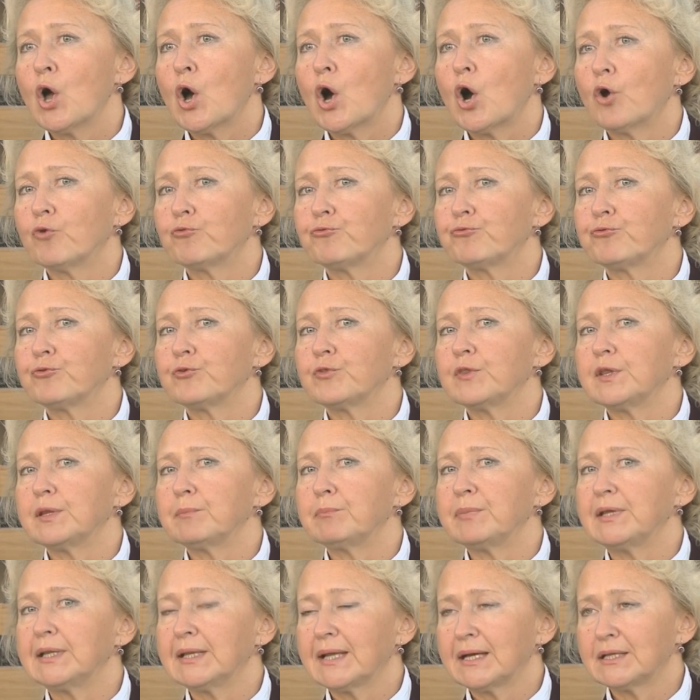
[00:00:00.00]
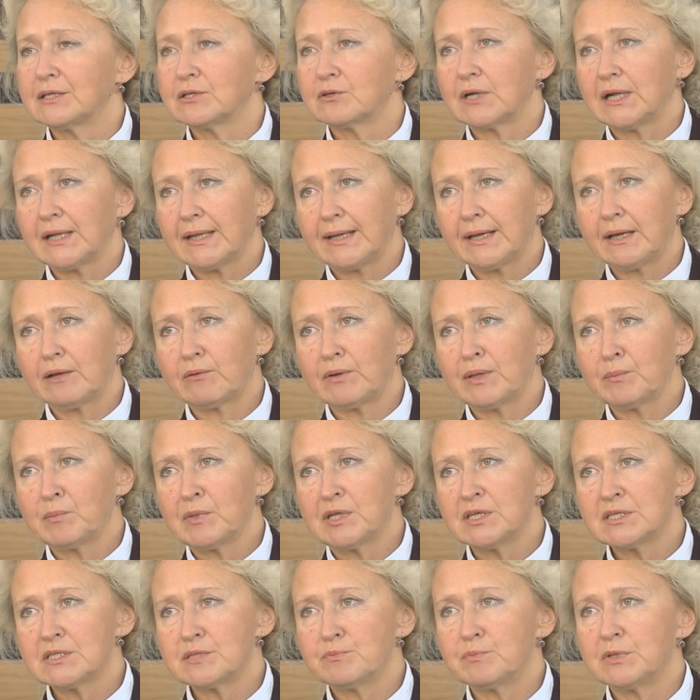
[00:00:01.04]
of the bilateral
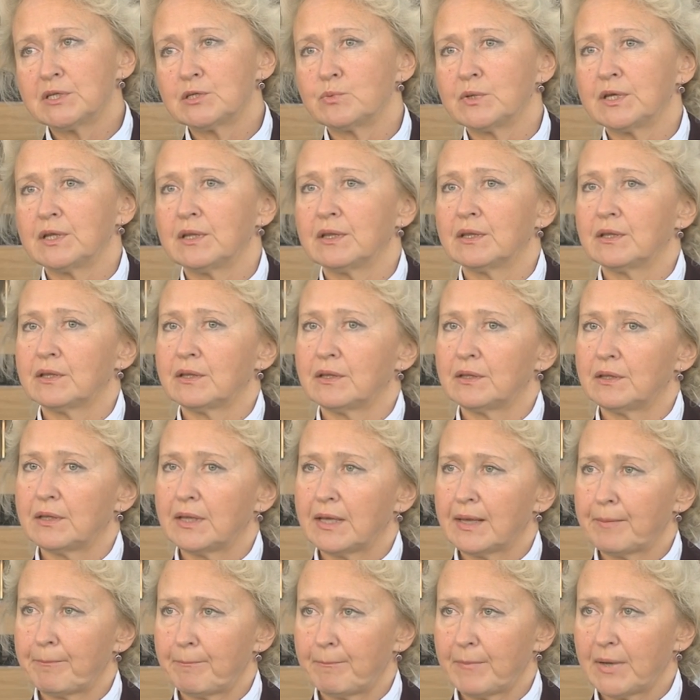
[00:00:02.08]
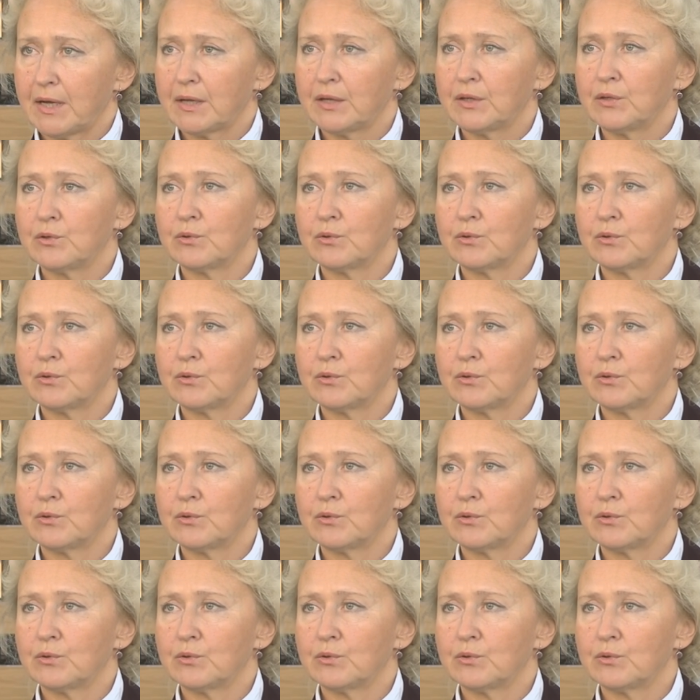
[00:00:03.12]
agreement between the EPMA,